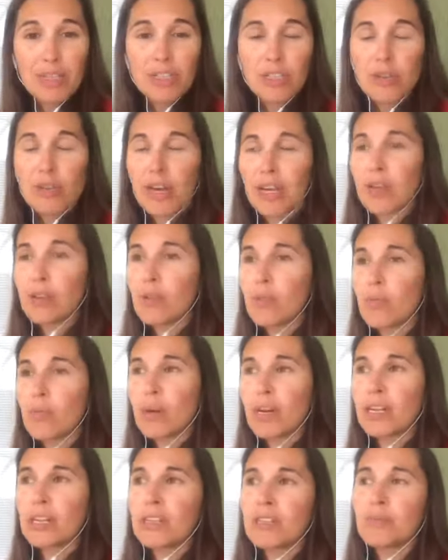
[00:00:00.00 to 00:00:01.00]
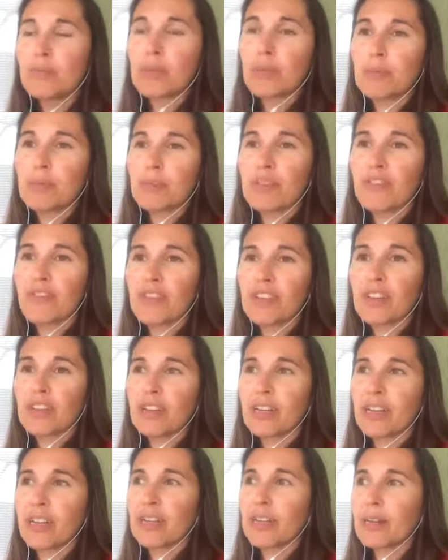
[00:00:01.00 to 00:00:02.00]
So I don't want people to feel
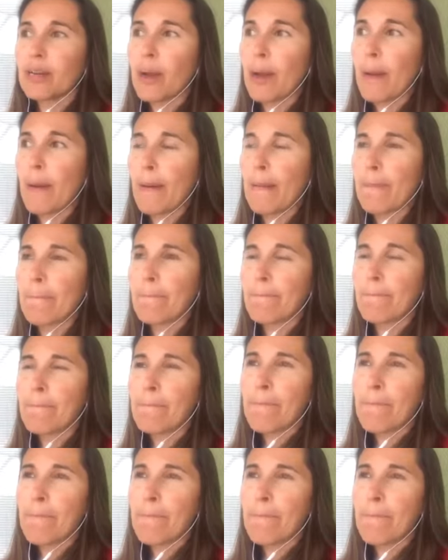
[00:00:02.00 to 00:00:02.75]
like um,